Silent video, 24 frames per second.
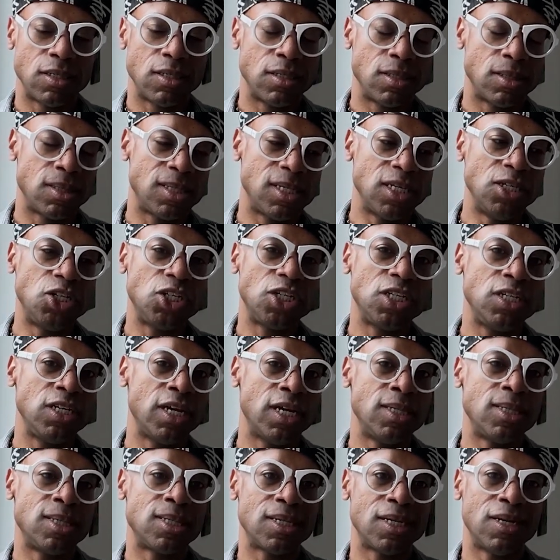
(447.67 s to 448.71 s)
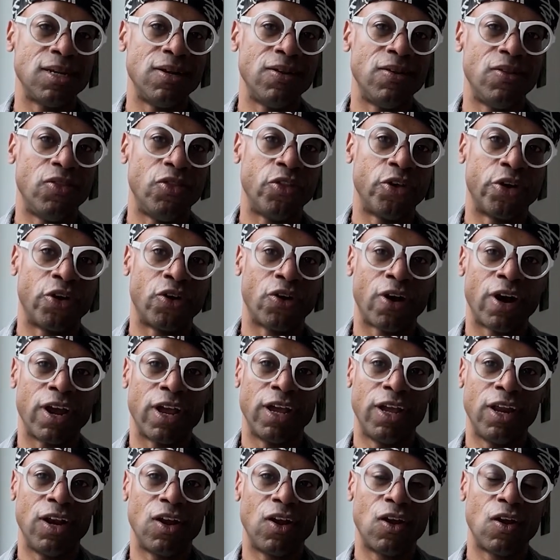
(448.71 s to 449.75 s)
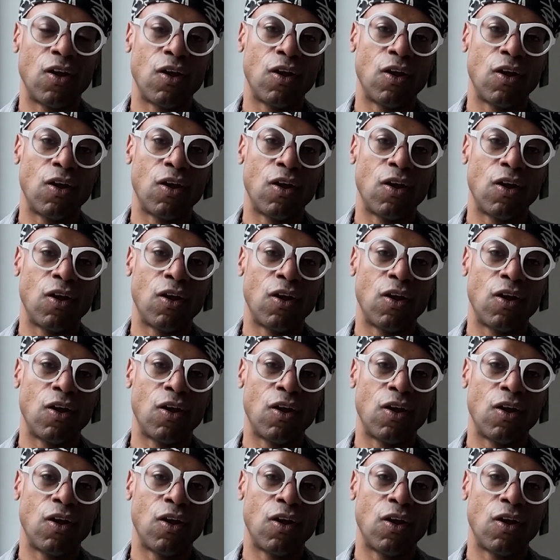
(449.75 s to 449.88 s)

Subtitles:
St. Jensen, the great